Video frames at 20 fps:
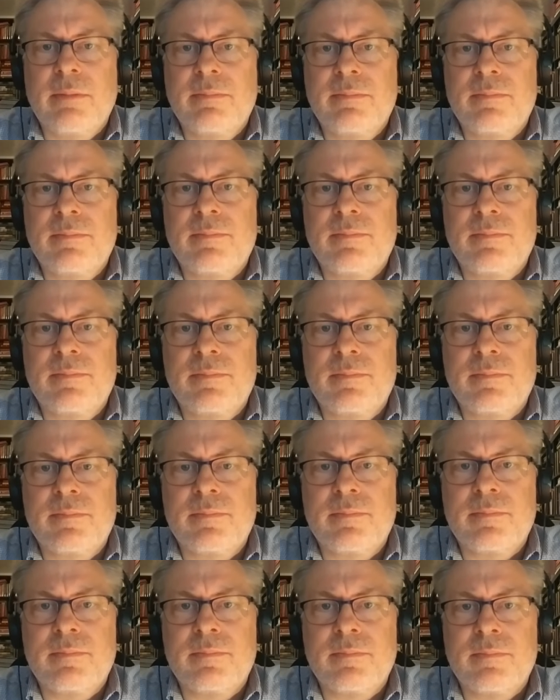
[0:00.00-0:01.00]

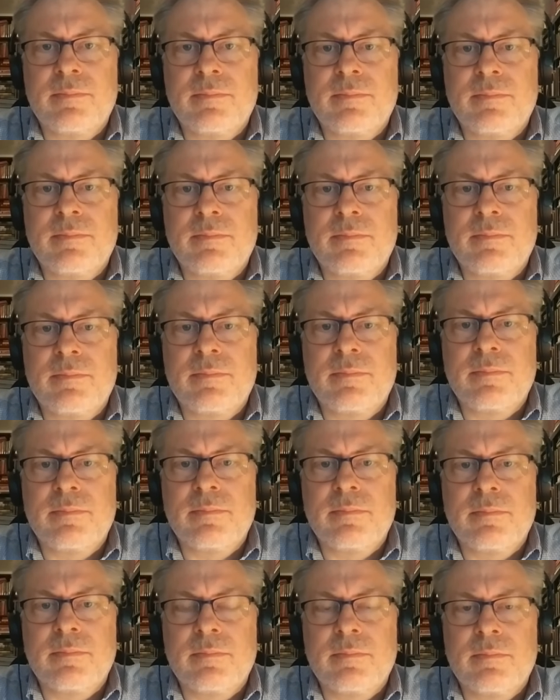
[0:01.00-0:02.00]

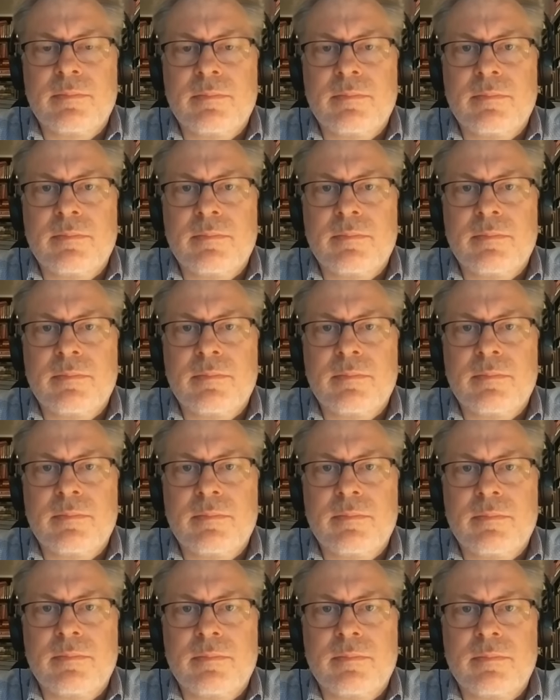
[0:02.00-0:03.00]

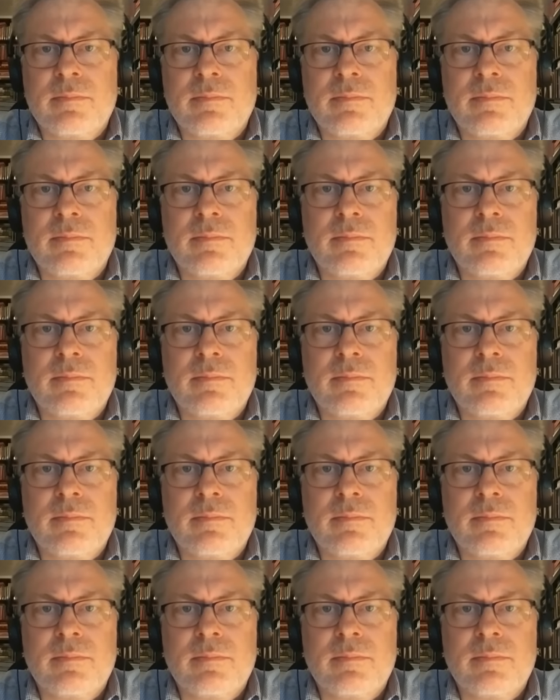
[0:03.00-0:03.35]
This person isn't speaking.